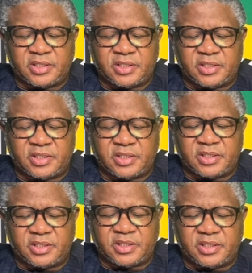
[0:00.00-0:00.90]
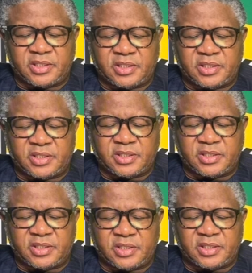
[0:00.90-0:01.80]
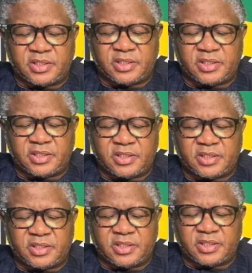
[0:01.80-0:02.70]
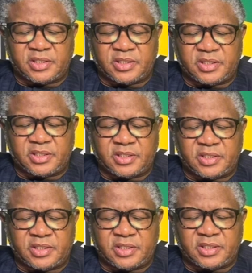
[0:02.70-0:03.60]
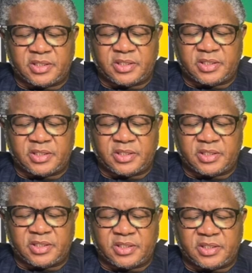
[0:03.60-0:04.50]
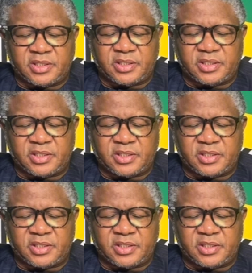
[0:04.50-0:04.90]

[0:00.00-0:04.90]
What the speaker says: This person isn't speaking.